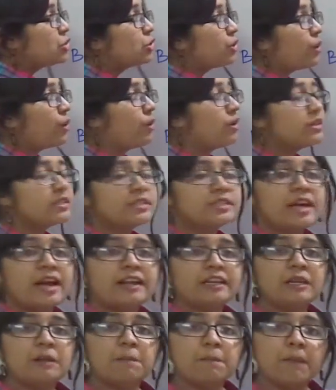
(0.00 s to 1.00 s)
shows
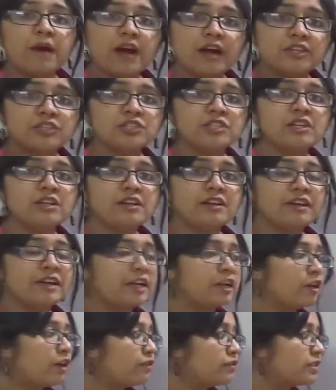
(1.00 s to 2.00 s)
that the marginal
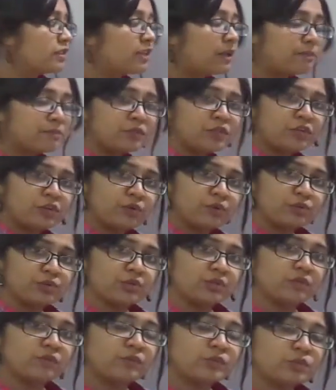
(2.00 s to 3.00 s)
rate of
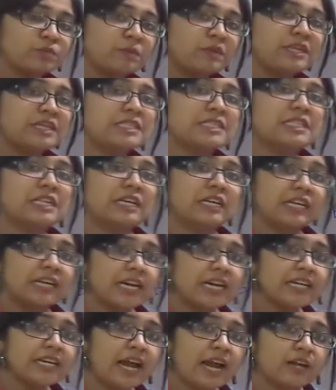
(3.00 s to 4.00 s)
substitution, which means the
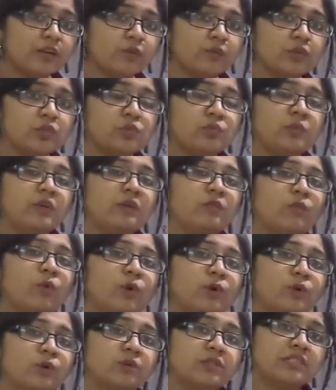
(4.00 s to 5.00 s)
rate at which we
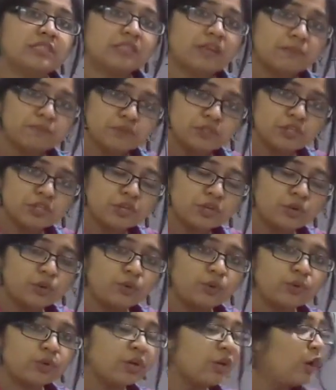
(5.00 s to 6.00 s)
want to
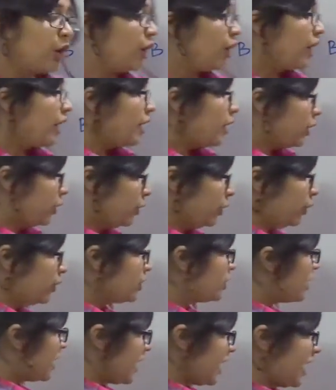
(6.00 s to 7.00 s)
substitute
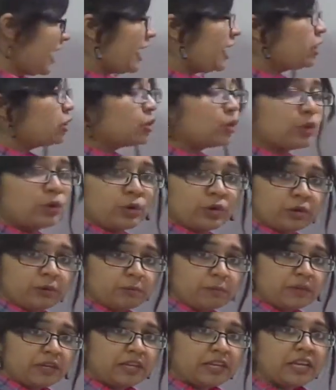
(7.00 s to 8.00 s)
good A to good
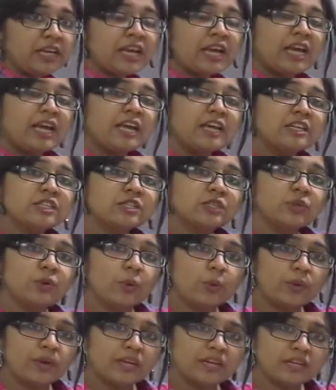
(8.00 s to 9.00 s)
B, is
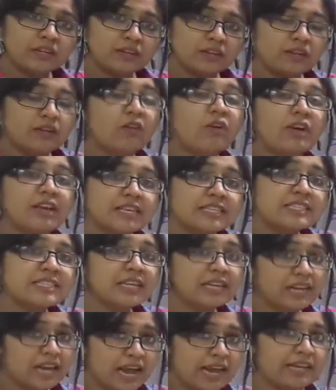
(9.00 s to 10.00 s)
going or is
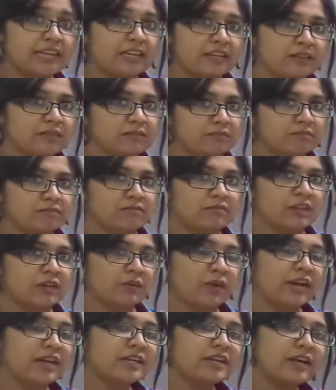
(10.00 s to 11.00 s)
declining,
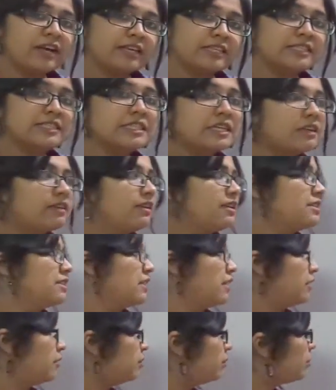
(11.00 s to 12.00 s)
right? Is decreasing.